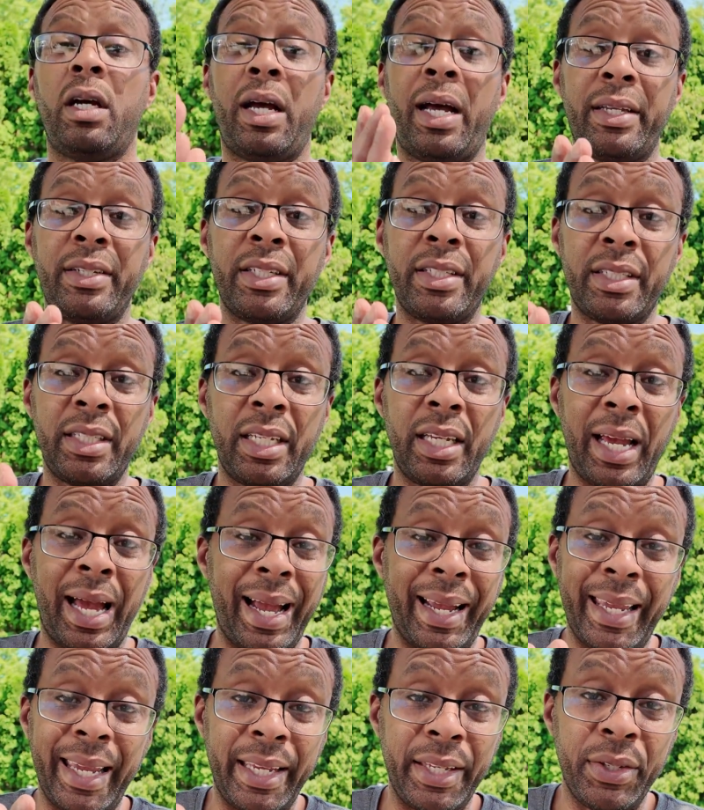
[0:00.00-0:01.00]
As you can see,
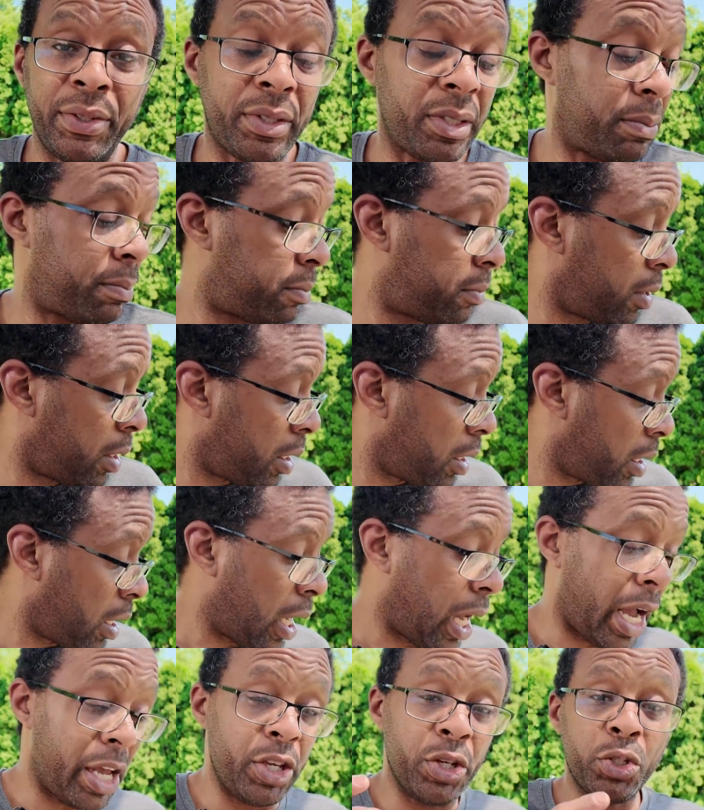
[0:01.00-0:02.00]
I can't use them.
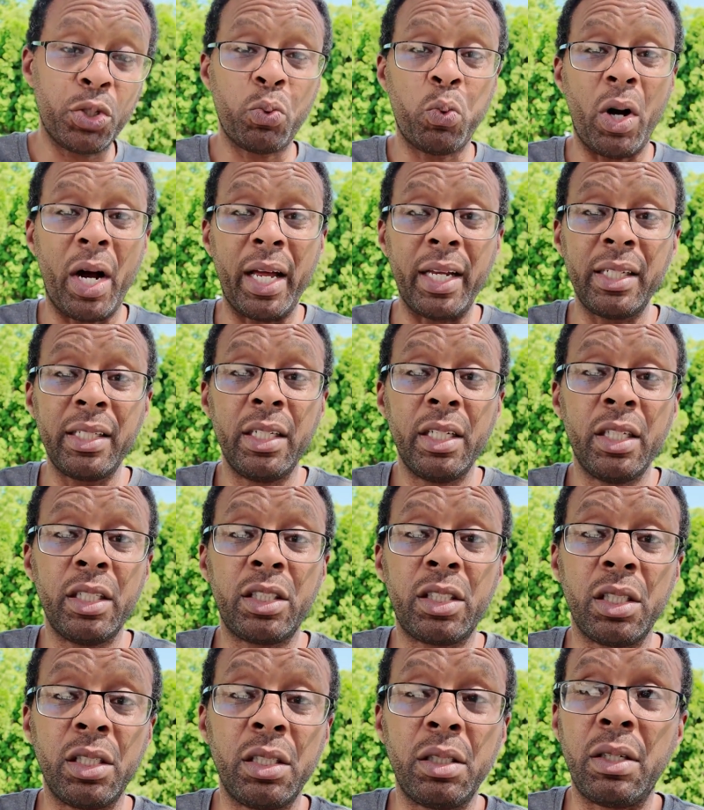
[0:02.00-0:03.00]
I use one
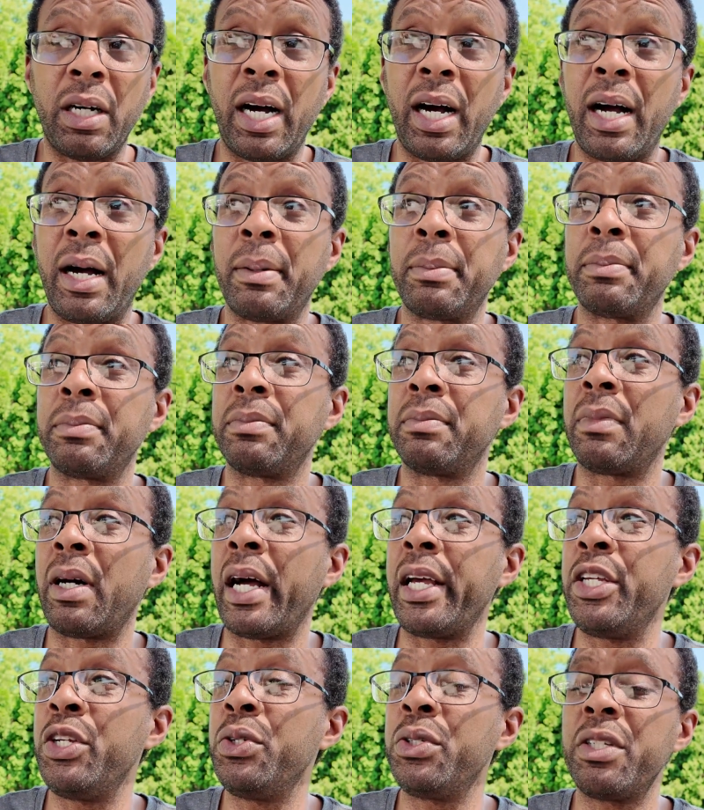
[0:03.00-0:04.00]
to,
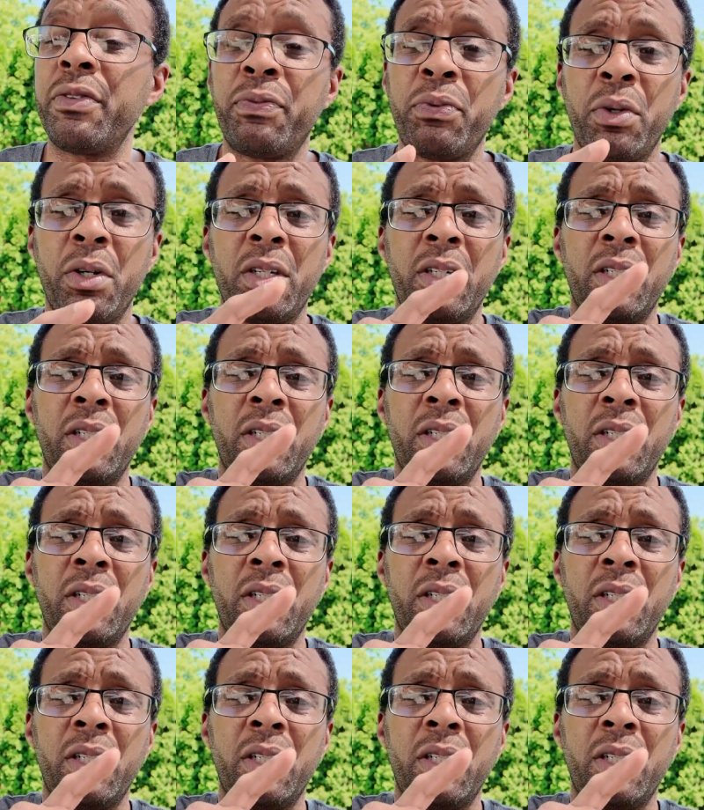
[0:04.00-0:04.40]
I use it